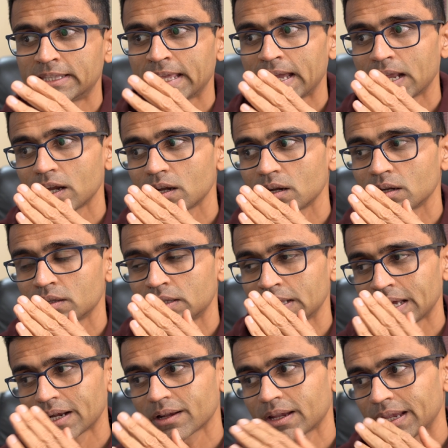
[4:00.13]
they
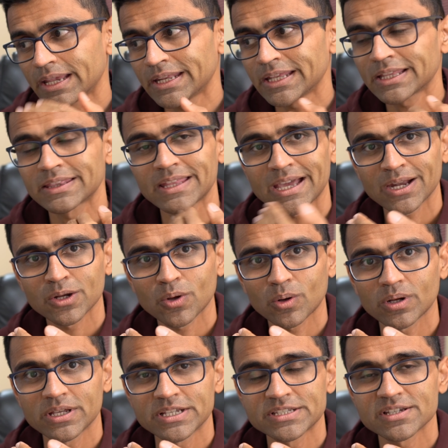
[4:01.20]
are gaining their
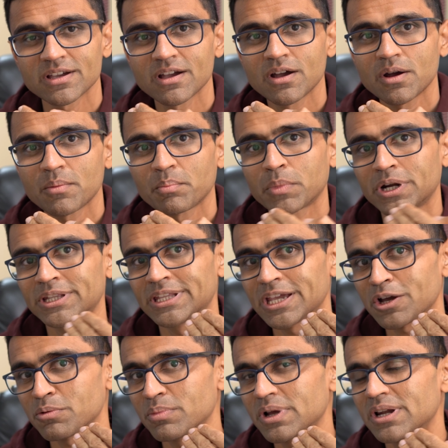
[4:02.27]
knowledge, but
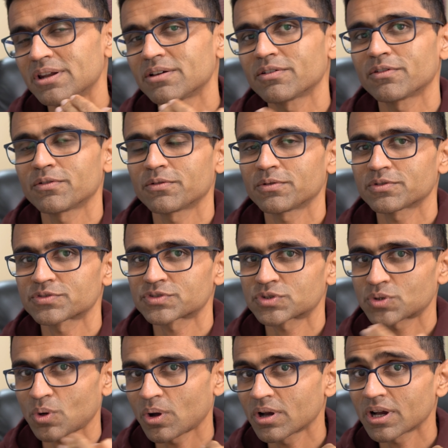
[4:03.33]
they have built
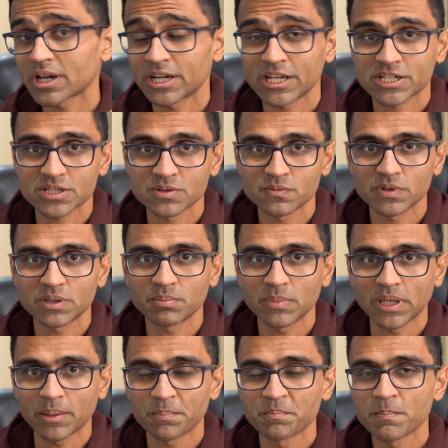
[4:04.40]
strong connection with
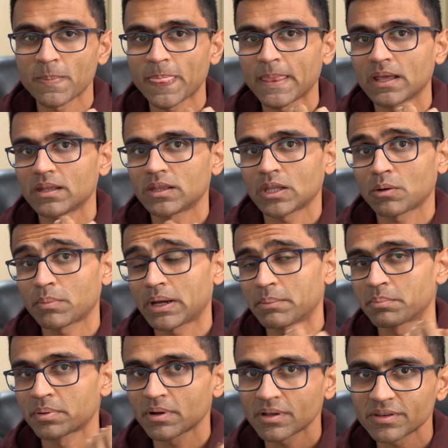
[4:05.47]
me. Now my
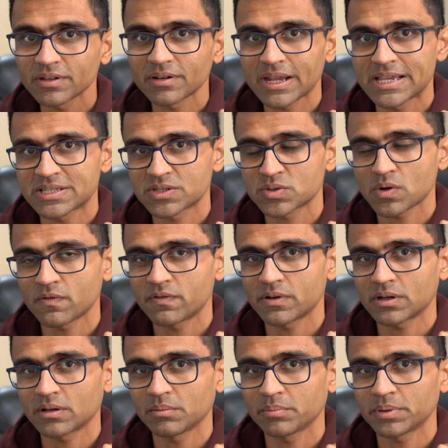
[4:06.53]
brother has a
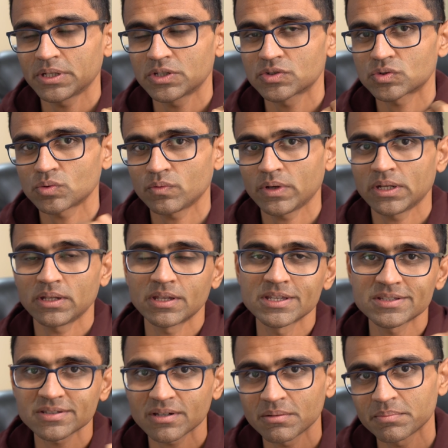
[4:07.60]
software company, so when
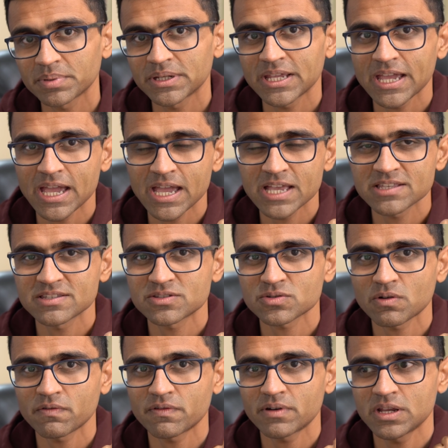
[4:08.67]
his company has a
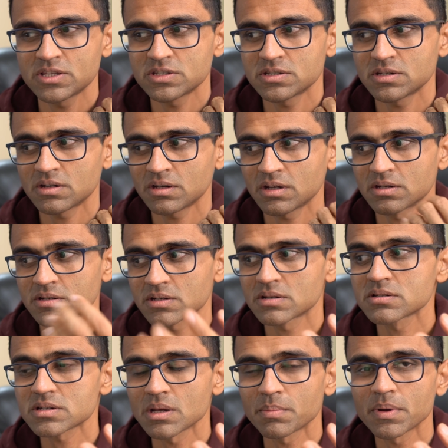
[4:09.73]
software engineering
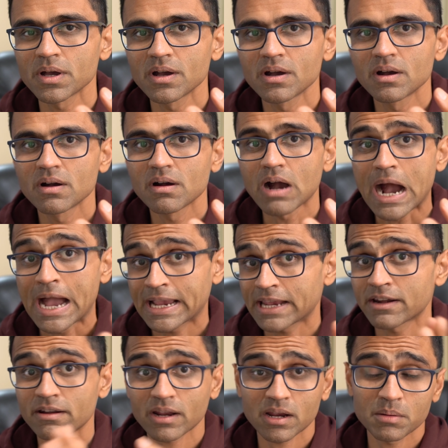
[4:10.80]
internship, I
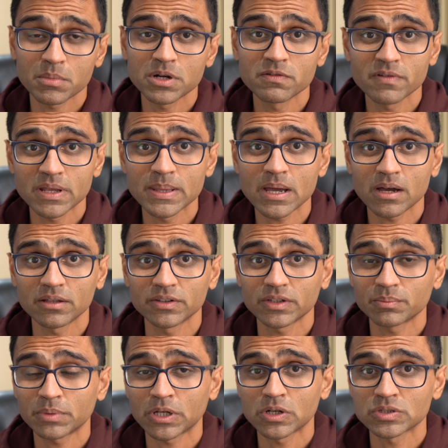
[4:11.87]
can recommend
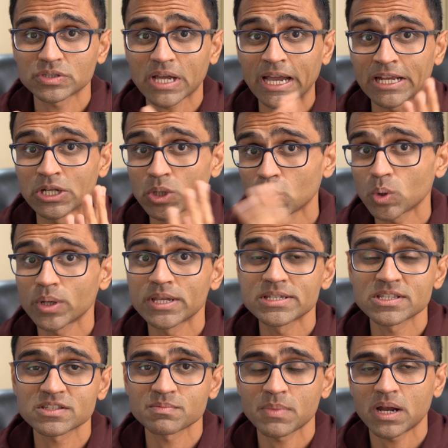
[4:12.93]
Vedant because I know
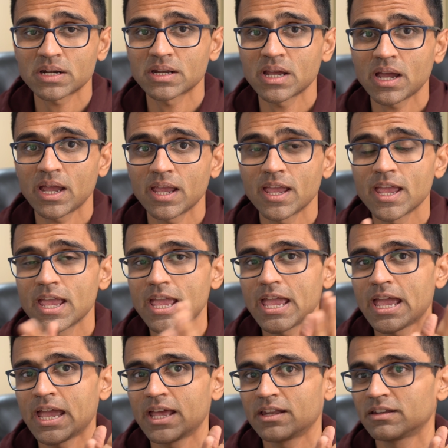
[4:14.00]
he's a smart guy,
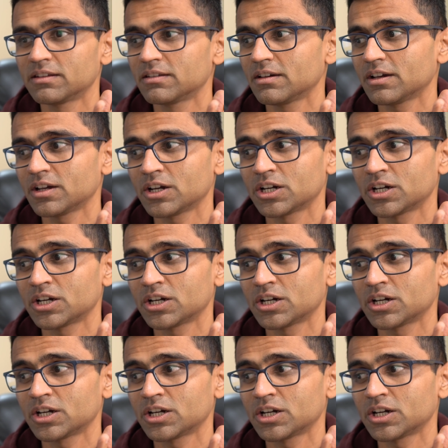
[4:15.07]
and